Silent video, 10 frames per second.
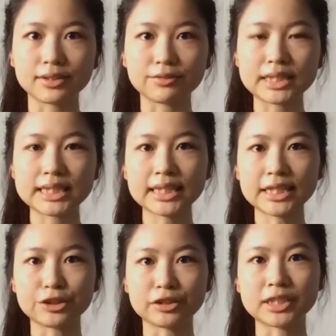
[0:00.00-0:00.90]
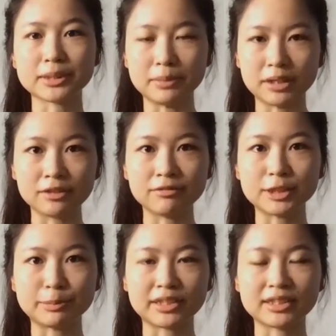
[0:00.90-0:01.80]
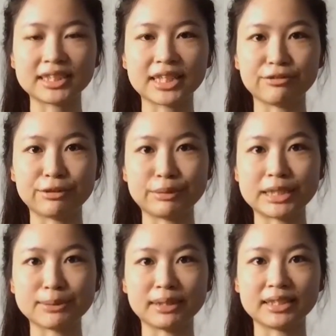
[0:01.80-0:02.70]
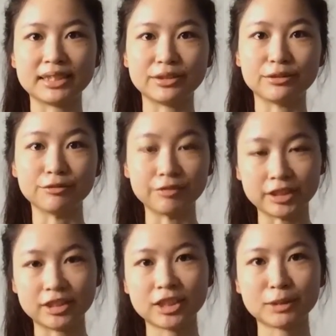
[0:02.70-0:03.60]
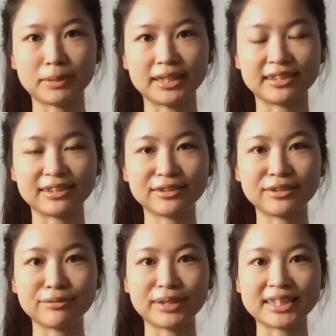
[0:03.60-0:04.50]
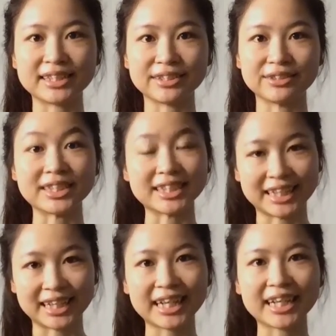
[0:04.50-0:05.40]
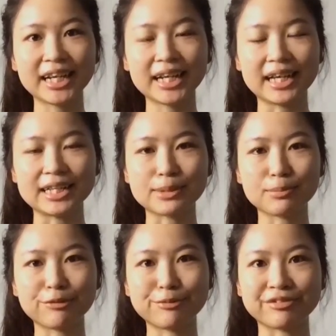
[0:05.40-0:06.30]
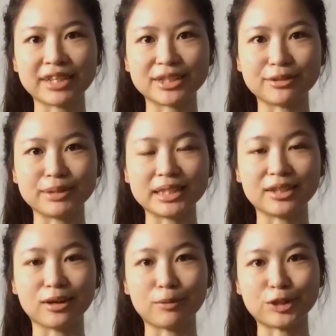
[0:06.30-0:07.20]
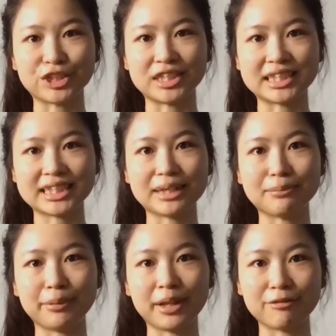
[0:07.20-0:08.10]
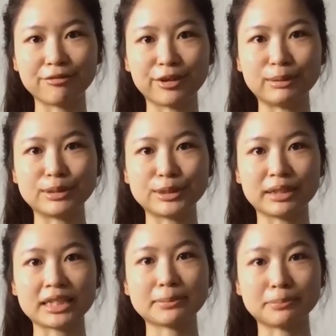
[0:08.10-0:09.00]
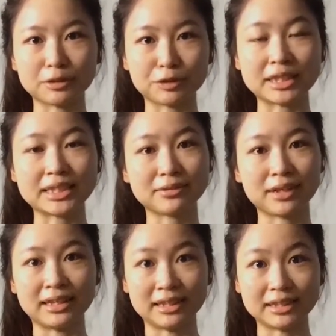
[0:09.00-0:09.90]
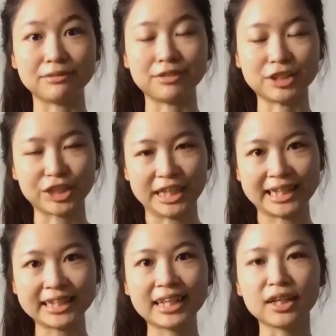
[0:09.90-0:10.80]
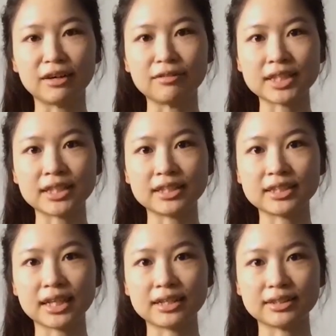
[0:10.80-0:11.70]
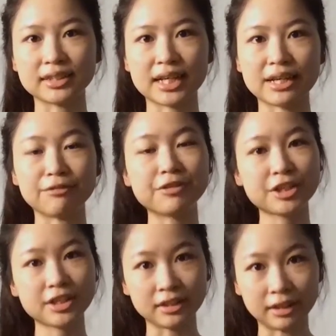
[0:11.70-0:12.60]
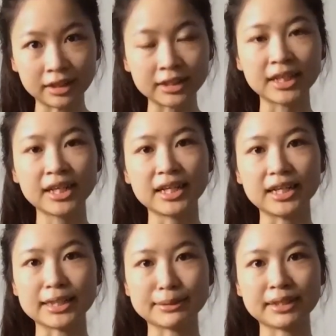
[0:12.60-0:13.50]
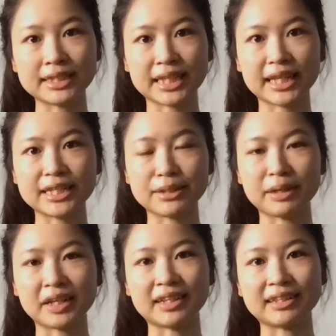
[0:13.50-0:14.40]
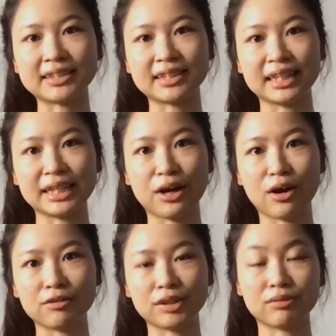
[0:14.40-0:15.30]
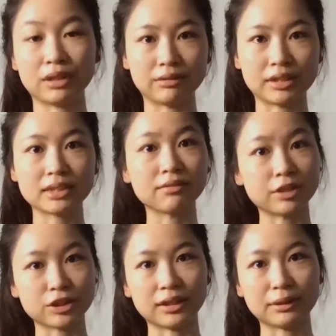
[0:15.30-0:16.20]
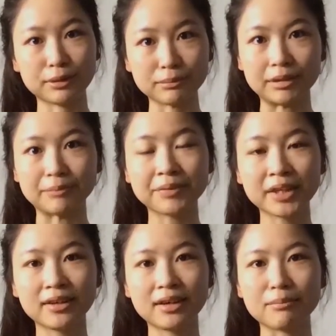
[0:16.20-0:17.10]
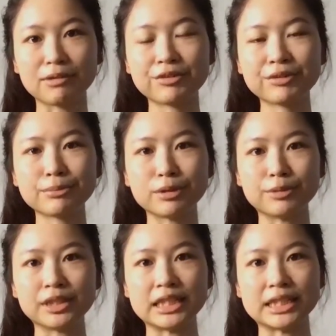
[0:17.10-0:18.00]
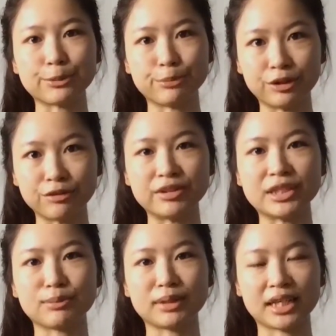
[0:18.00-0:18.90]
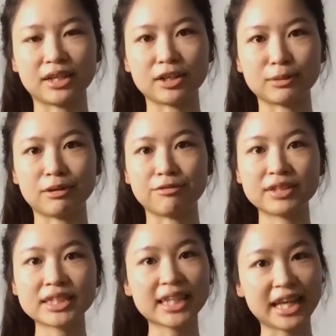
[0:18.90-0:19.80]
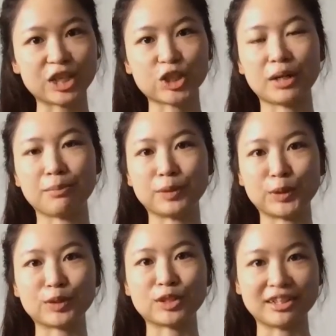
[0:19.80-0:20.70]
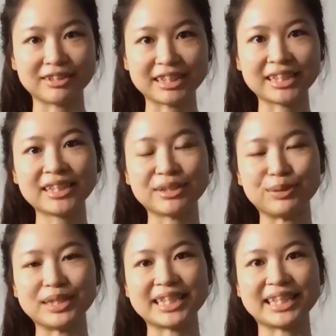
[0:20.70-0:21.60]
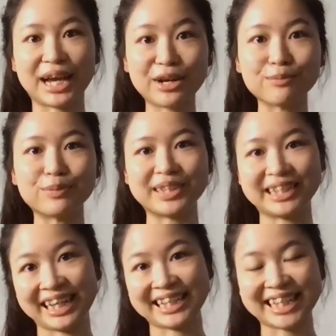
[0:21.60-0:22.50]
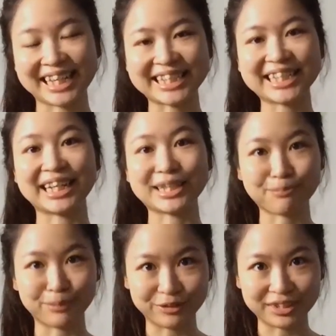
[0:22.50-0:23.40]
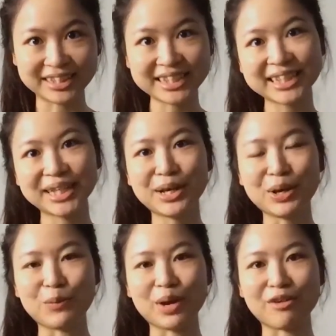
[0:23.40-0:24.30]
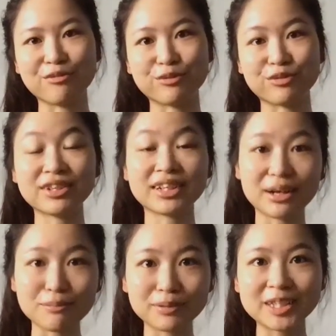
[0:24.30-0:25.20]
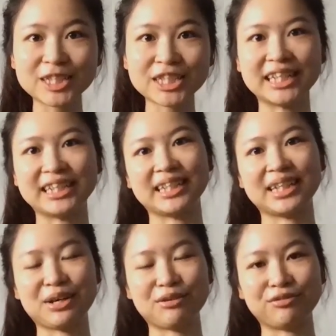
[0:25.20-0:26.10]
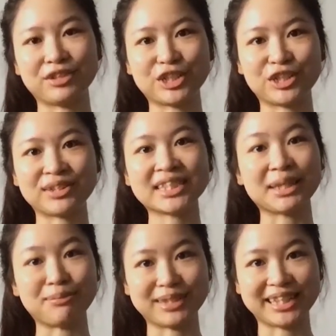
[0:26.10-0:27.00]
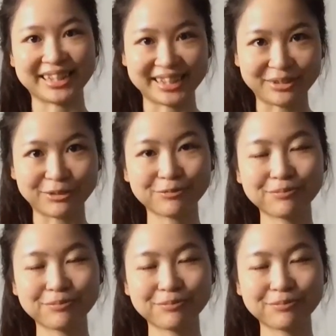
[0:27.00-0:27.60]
The reason I joined SMURF is because I've always wanted to fish, but I didn't know where to start. And SMURF provided me the opportunity and platform to experience and learn fishing. I also learned how to tie a fishing knot, as well as gain a better understanding of the various fishing equipment. My favourite moment in SMURF is when I got my first catch at Bedok Jetty. It was an eye-opening and exciting experience where I feel very accomplished and that I have achieved something new.